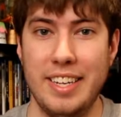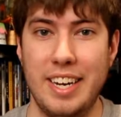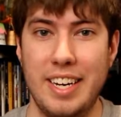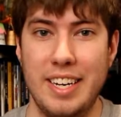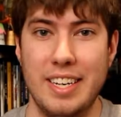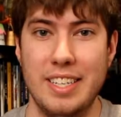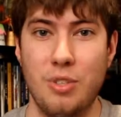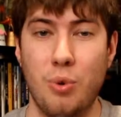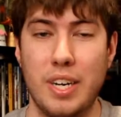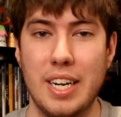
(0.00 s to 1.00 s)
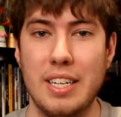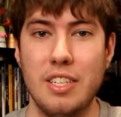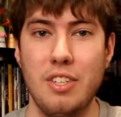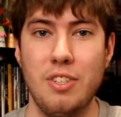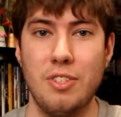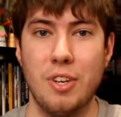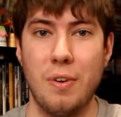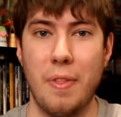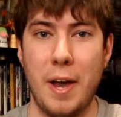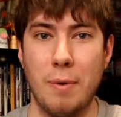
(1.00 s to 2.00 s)
uh, $20,
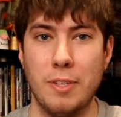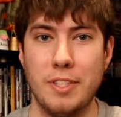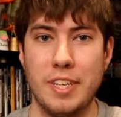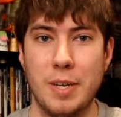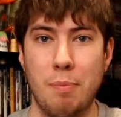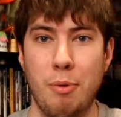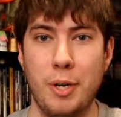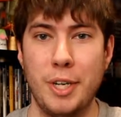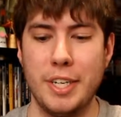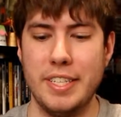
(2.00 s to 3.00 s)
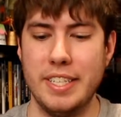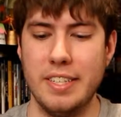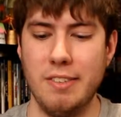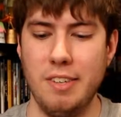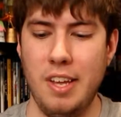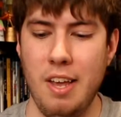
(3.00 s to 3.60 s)
so that was a pretty good deal.